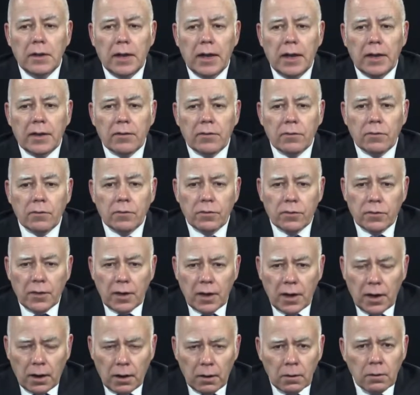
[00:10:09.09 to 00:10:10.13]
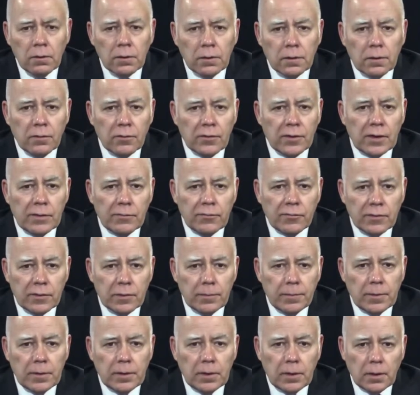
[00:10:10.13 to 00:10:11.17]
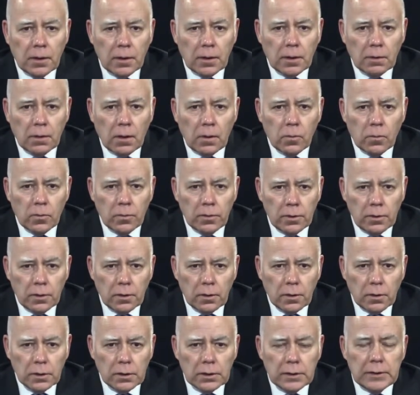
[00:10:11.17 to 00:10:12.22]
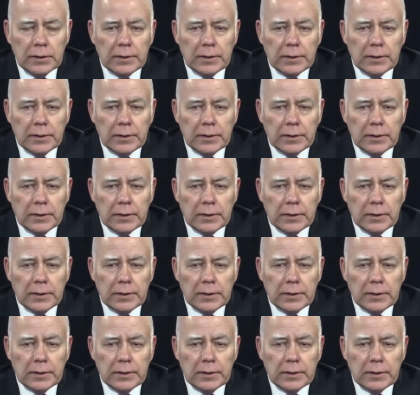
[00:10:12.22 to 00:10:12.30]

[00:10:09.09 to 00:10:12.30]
and so there there seems to be a, a real